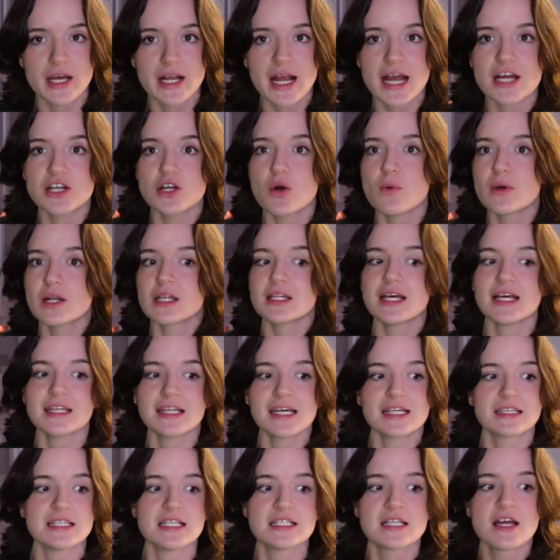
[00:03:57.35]
Like, I don't wanna
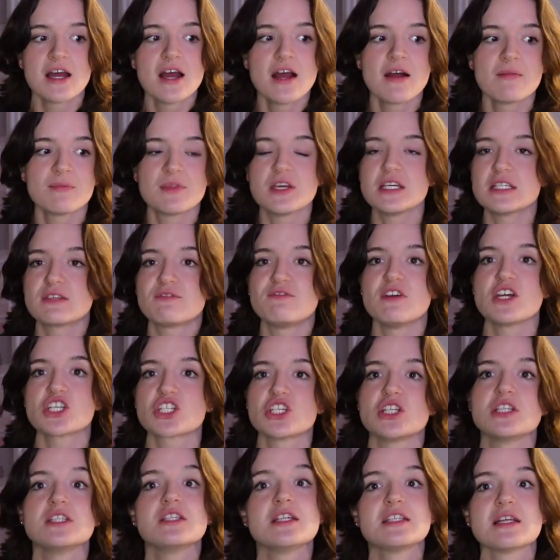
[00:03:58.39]
let like these, these
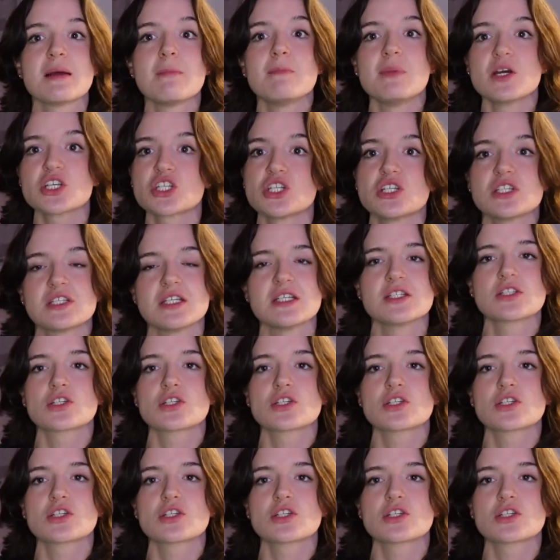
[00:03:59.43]
visions, these ambitions,